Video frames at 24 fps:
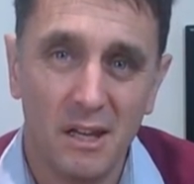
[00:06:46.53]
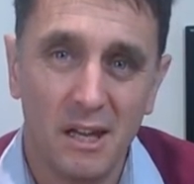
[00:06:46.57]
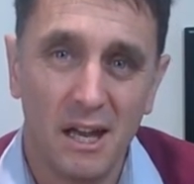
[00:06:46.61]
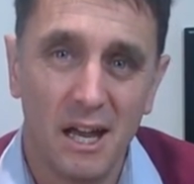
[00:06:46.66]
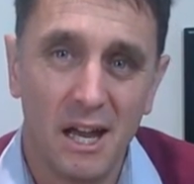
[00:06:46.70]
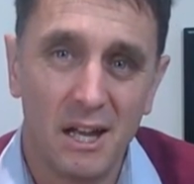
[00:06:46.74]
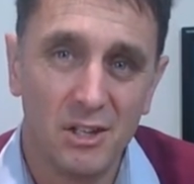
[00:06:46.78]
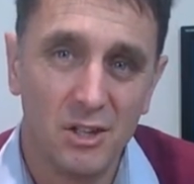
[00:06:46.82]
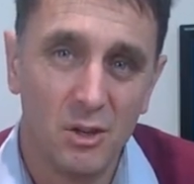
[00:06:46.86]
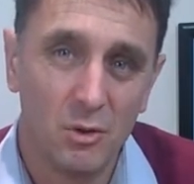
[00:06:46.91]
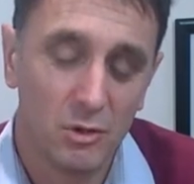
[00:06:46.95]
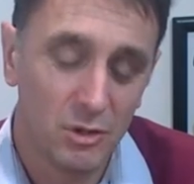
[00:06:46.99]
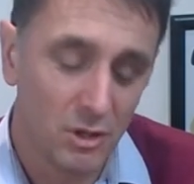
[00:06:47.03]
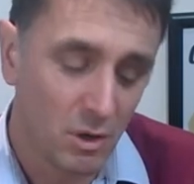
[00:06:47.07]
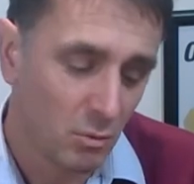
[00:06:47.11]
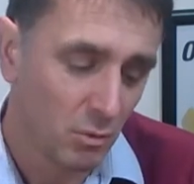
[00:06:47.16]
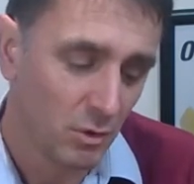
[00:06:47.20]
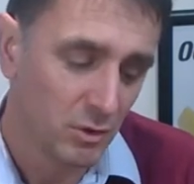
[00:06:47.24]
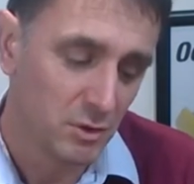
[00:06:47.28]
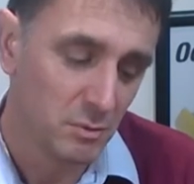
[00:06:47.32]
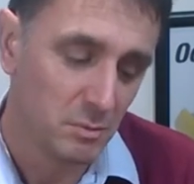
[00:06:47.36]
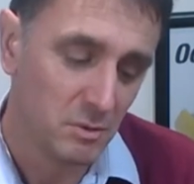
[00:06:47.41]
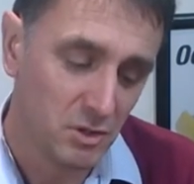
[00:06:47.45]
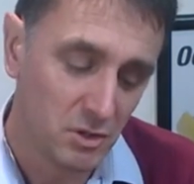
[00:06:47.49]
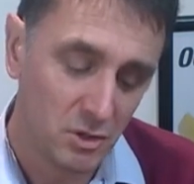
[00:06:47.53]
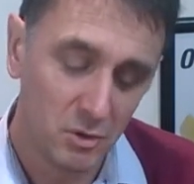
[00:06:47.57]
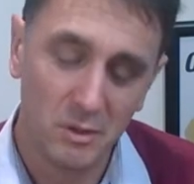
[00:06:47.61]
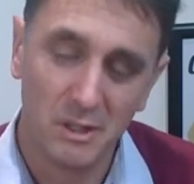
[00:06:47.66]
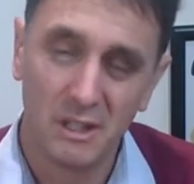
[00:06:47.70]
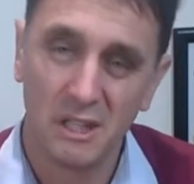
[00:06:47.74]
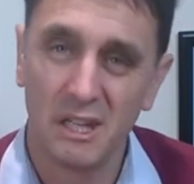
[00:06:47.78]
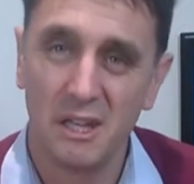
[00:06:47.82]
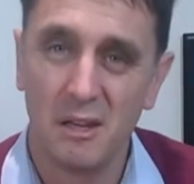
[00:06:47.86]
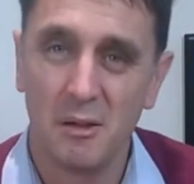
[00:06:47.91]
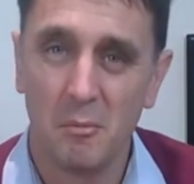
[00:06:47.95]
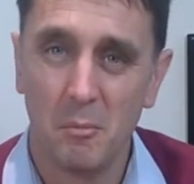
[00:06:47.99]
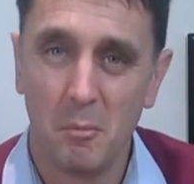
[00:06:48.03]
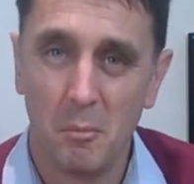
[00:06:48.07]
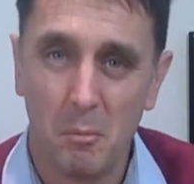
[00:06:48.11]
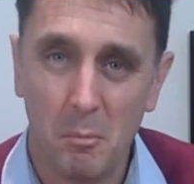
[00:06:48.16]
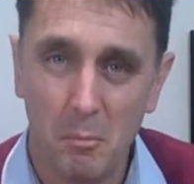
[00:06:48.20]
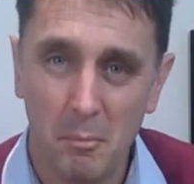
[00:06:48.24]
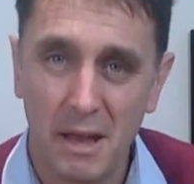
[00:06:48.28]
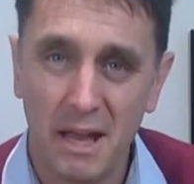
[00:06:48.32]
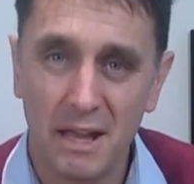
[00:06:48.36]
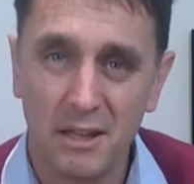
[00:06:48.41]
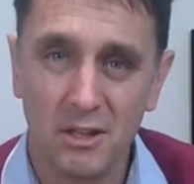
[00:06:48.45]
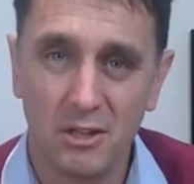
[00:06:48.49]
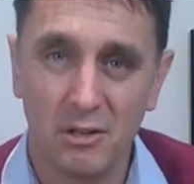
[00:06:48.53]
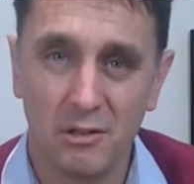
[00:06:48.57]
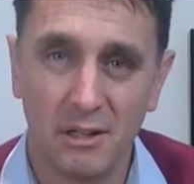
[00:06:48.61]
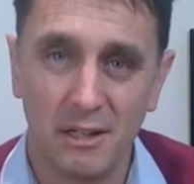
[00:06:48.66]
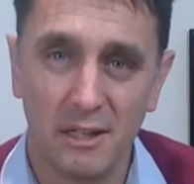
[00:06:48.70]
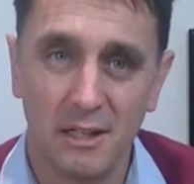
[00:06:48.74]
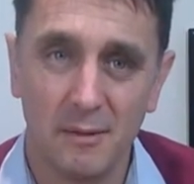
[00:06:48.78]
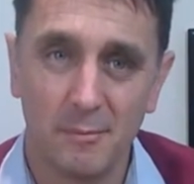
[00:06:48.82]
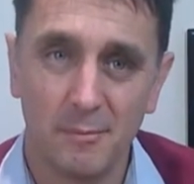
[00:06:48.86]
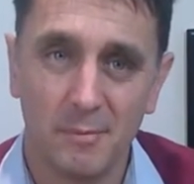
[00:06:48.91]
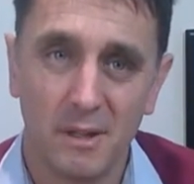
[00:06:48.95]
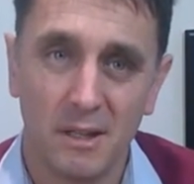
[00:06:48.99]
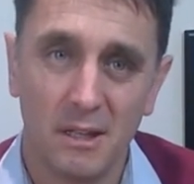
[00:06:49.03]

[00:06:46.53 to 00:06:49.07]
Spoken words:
and you don't want to be doing it manually,